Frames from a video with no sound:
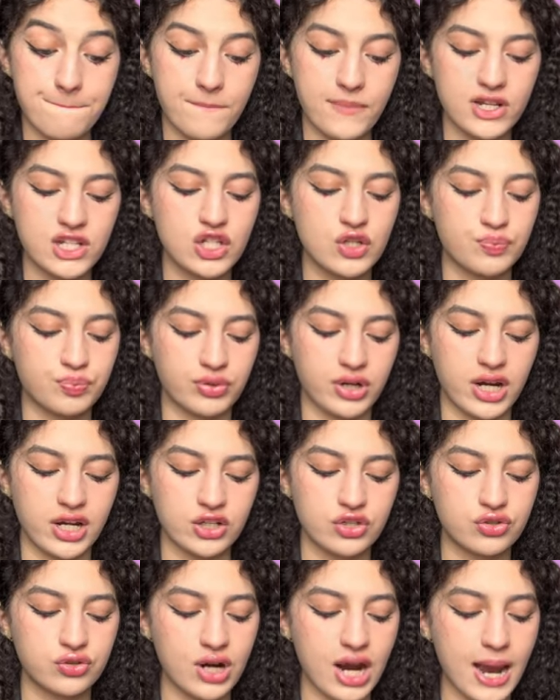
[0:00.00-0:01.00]

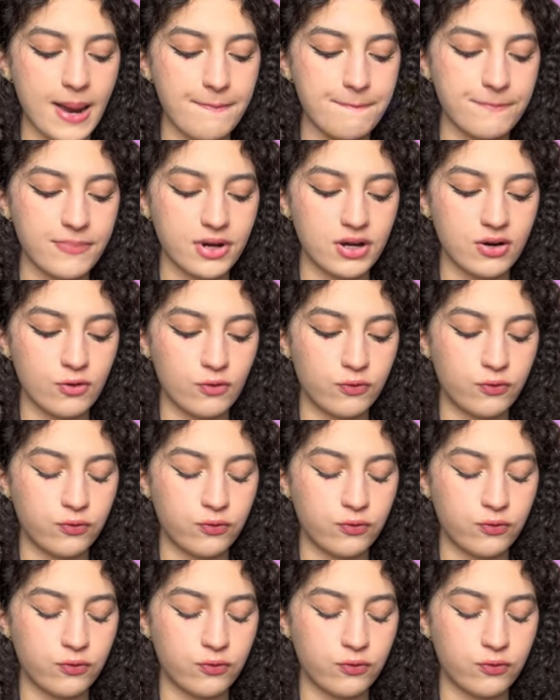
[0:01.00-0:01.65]
Springtrap,